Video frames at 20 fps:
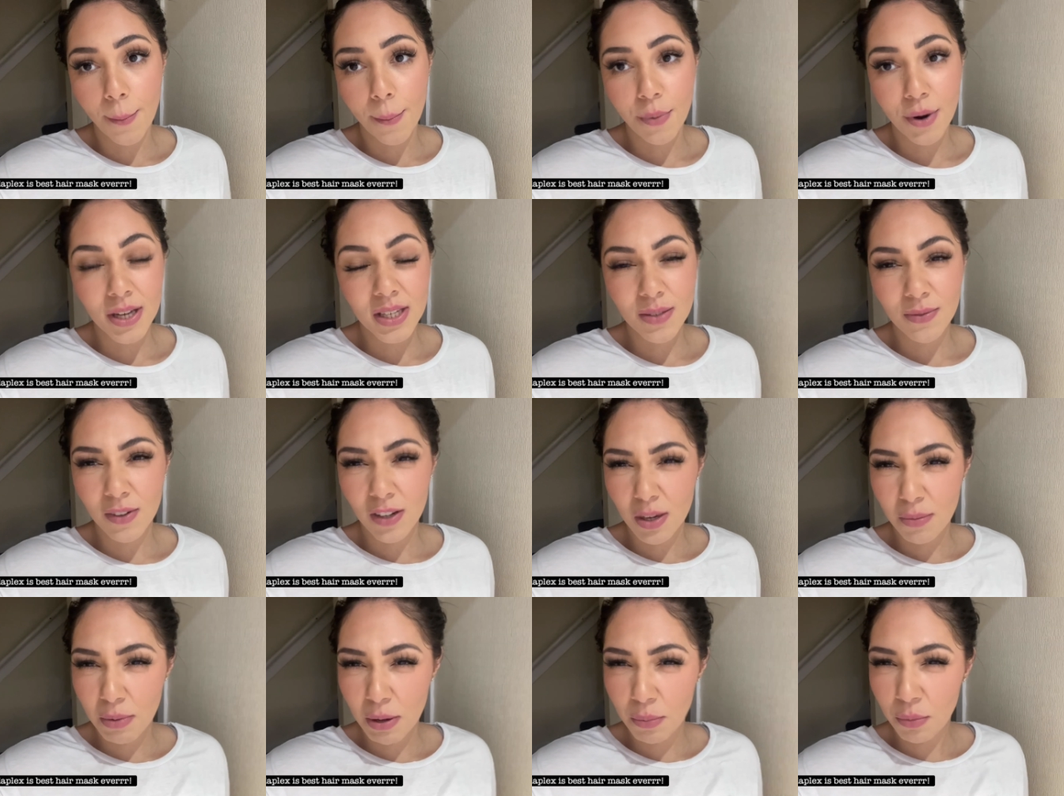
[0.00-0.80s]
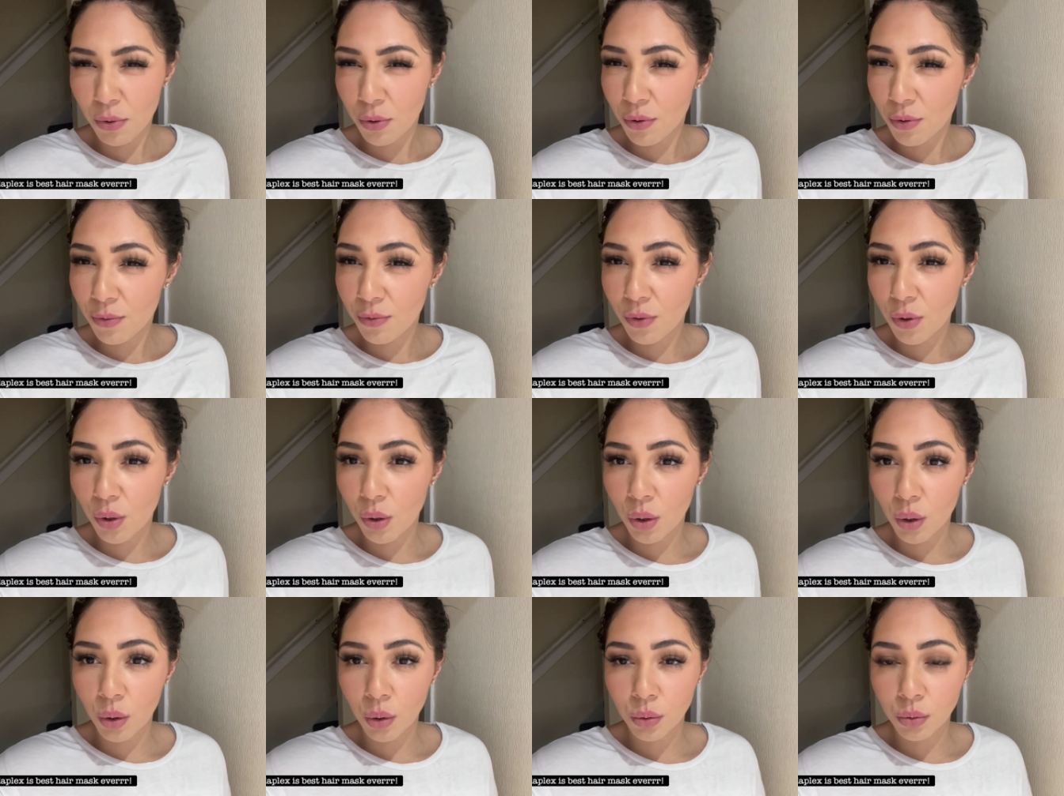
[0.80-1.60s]
breasts feel a bit more
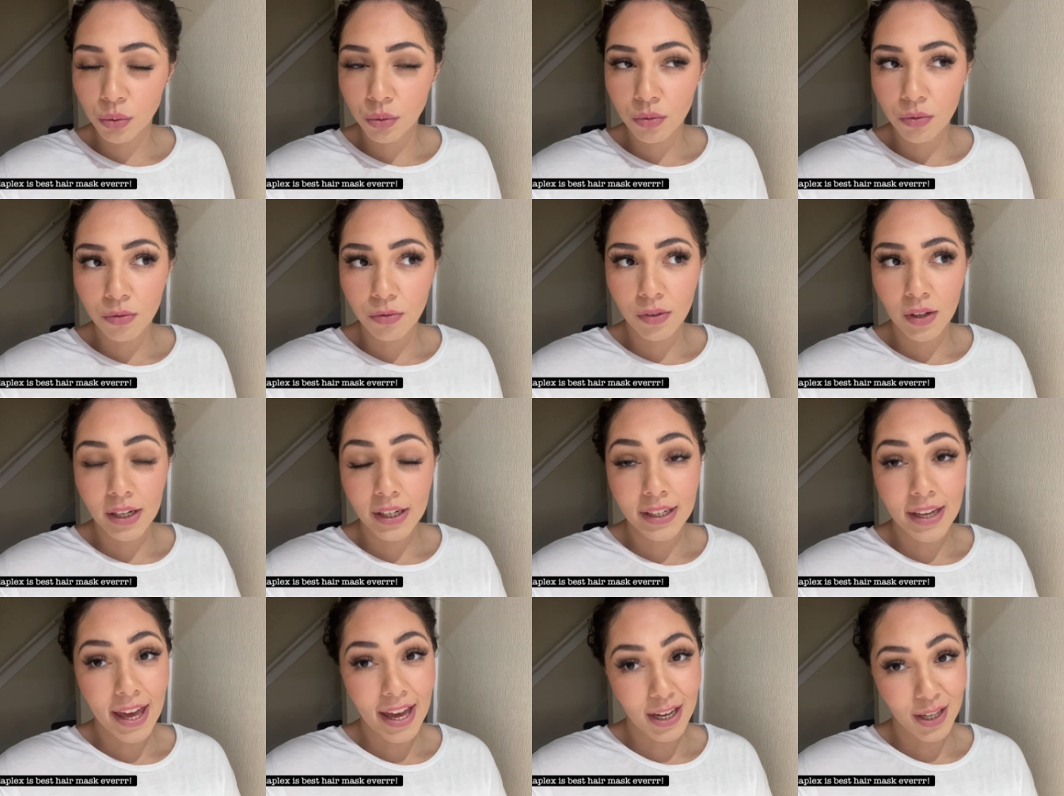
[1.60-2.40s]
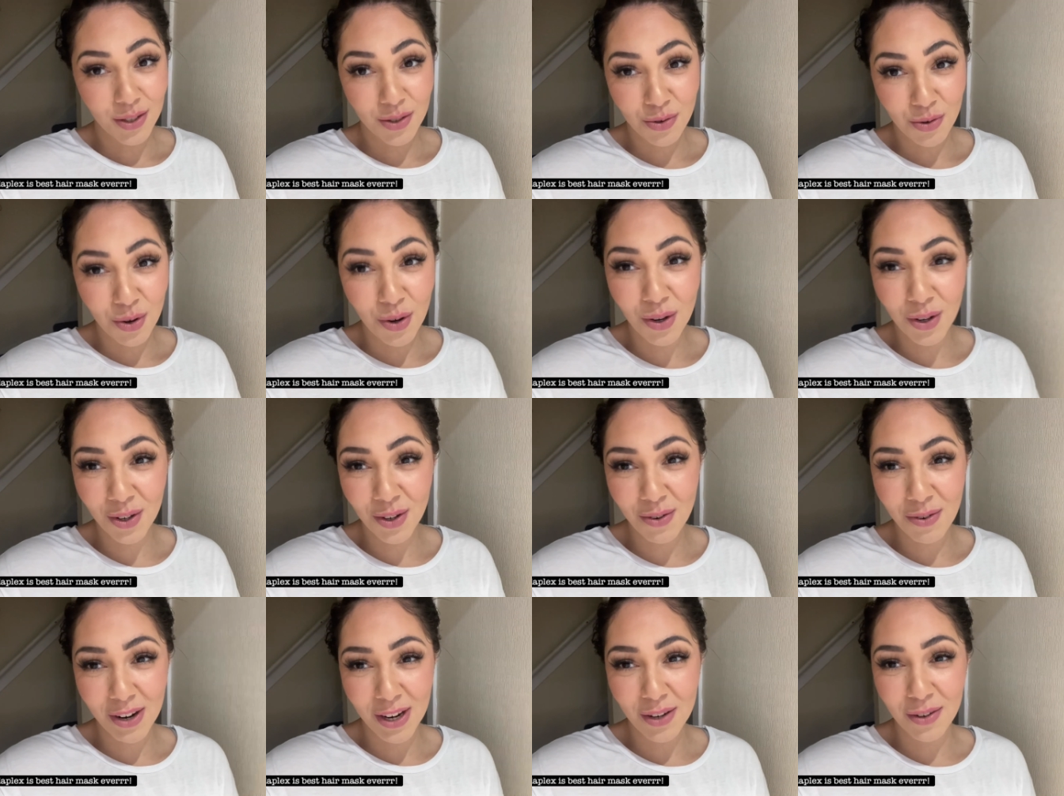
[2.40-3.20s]
full, feeling extra
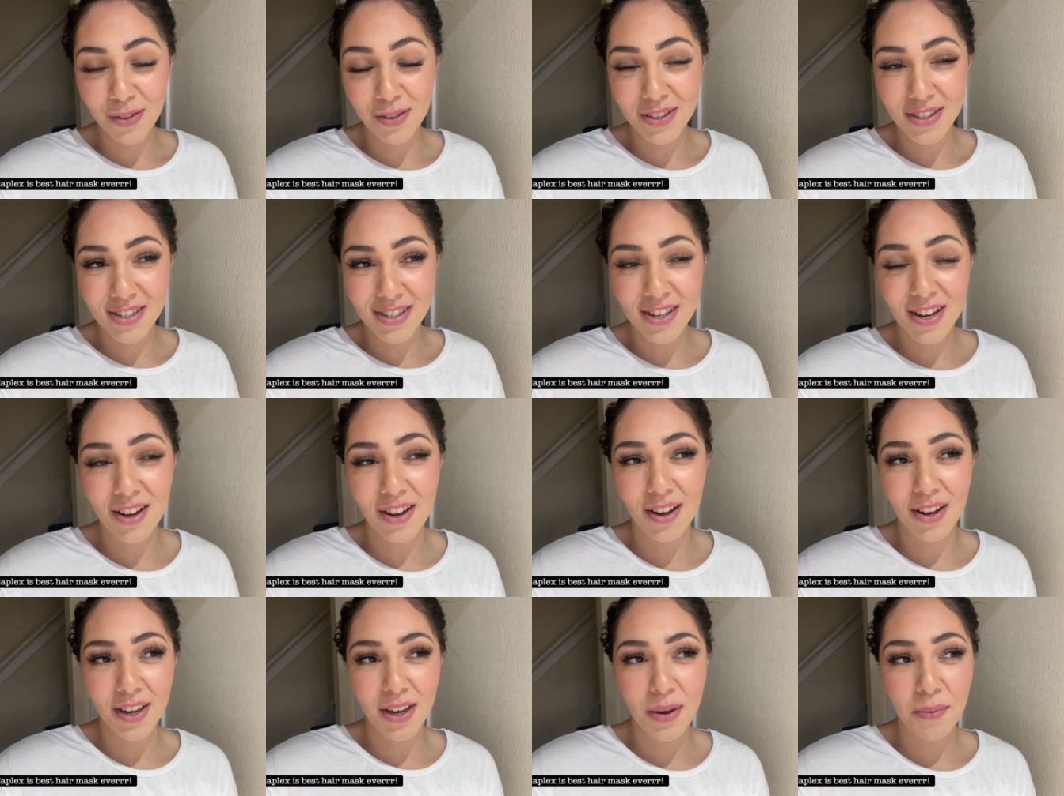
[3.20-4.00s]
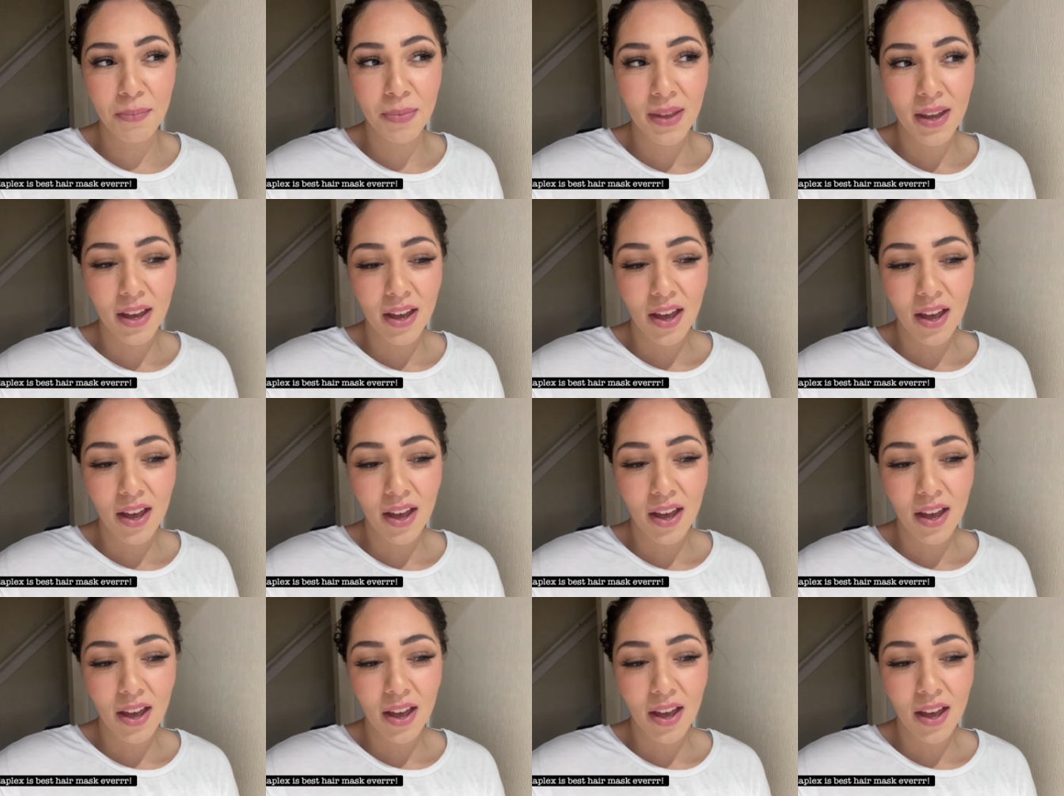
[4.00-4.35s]
hungry all the time.